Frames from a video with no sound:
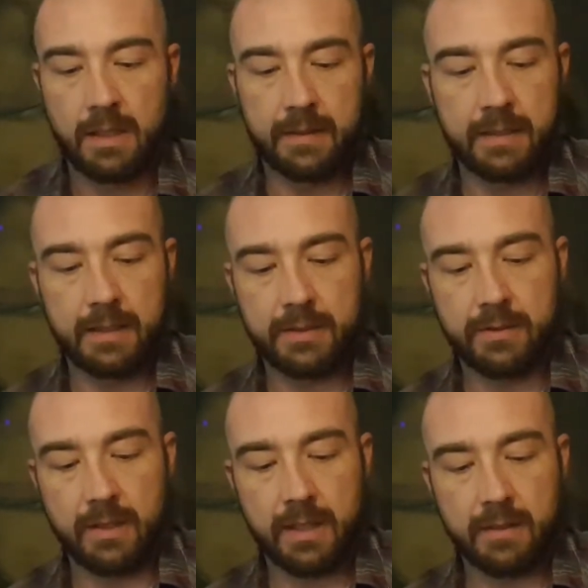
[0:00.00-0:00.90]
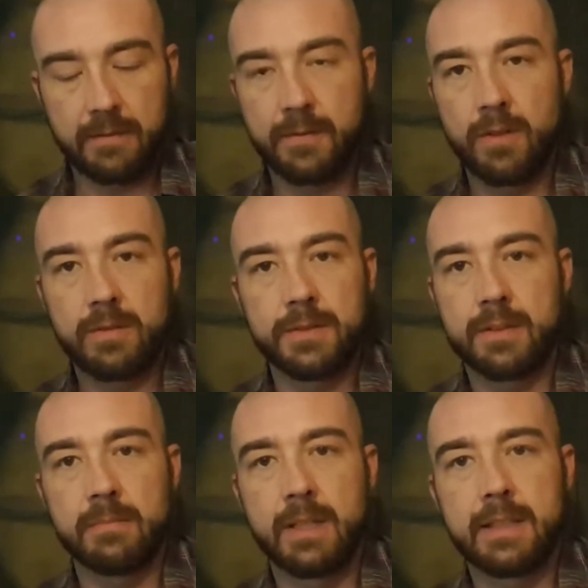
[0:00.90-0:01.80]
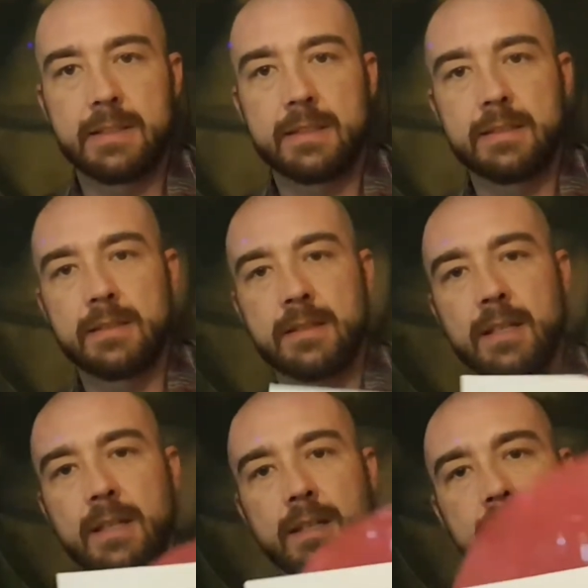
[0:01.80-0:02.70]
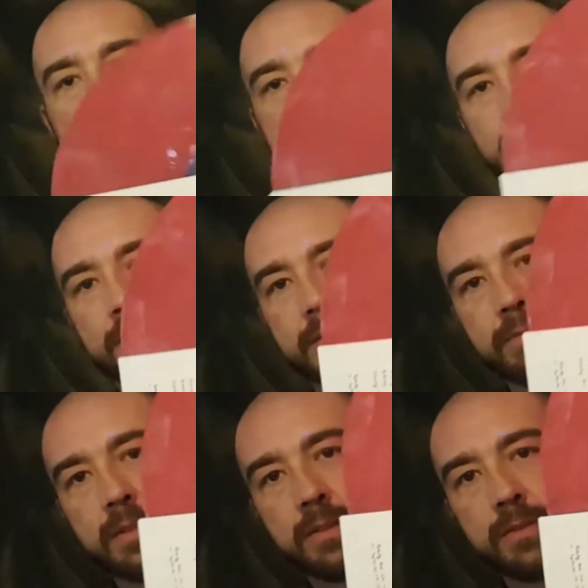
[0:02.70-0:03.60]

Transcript: I think it's great. Her vocals are amazing. It's on this really